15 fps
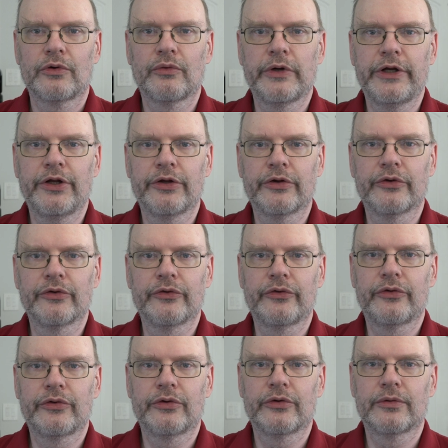
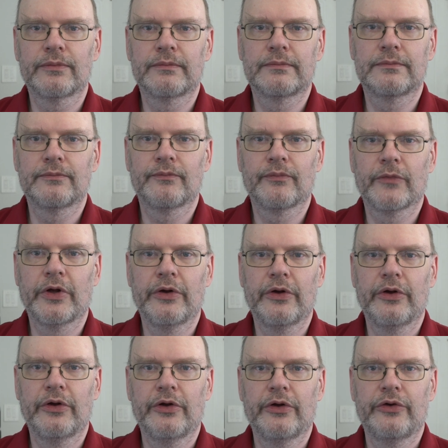Greetings.
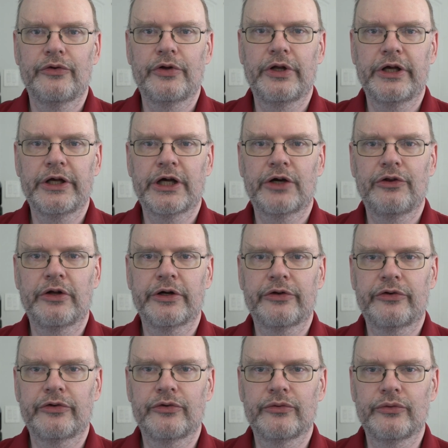Today I'd like
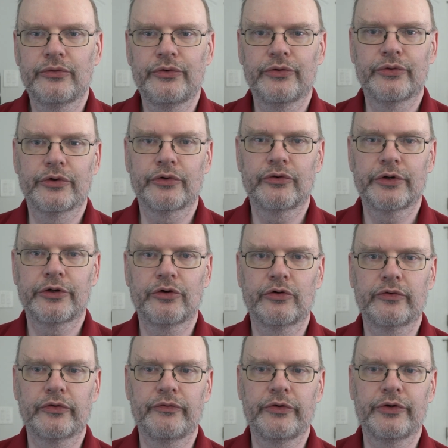to do a quick
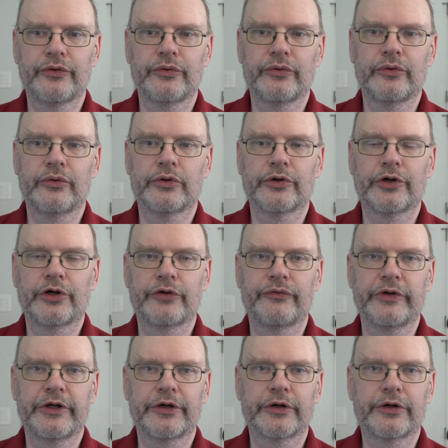overview of
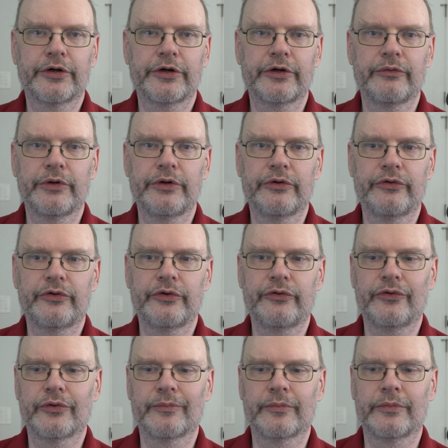a card reader
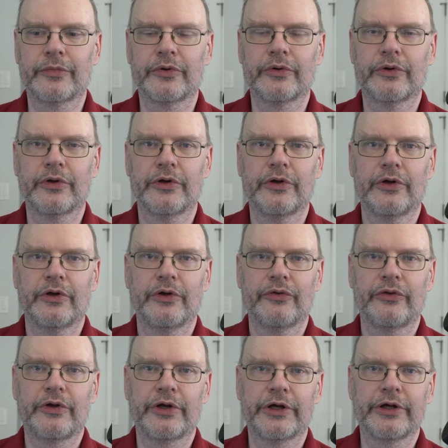system
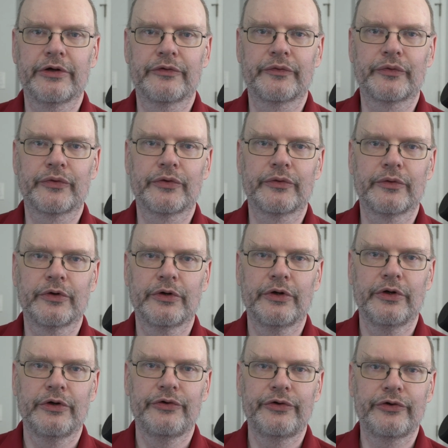that I have
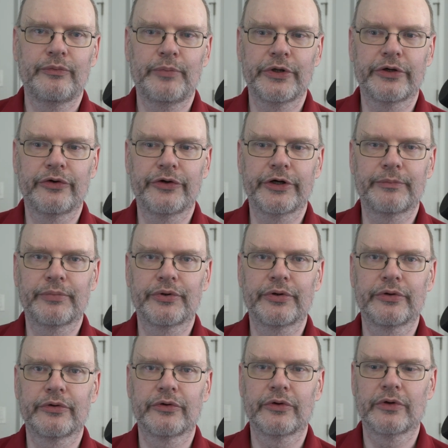just picked up.
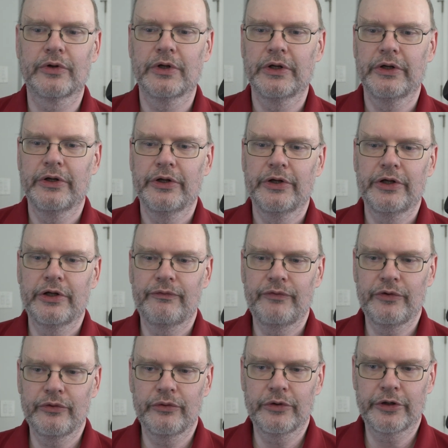If
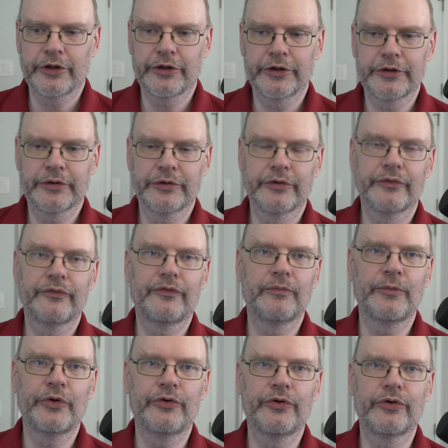you are
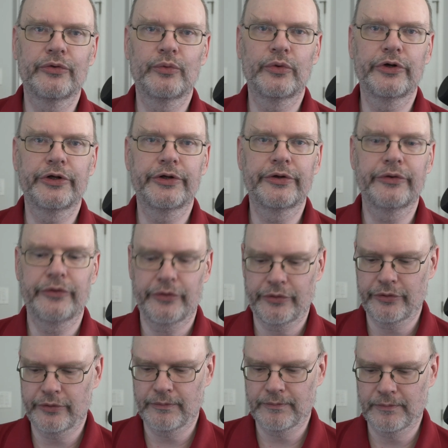familiar
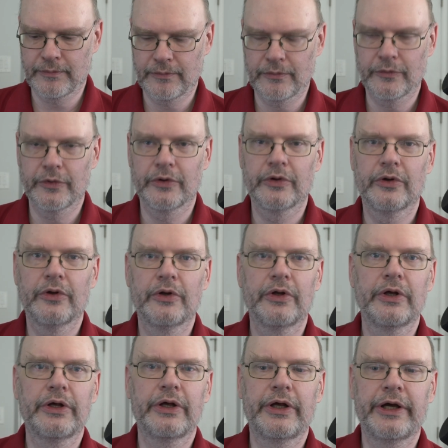with
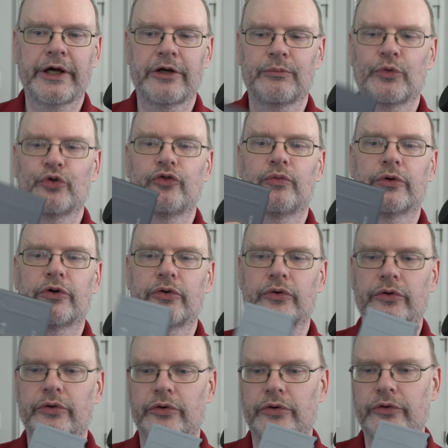Atomos
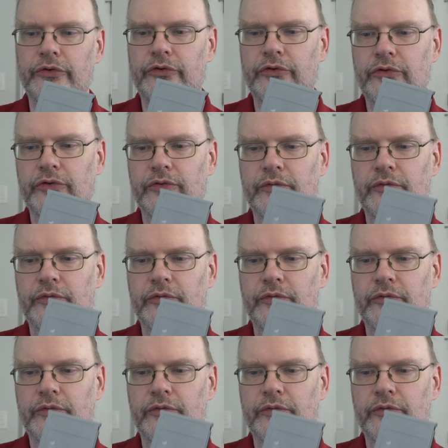recorders,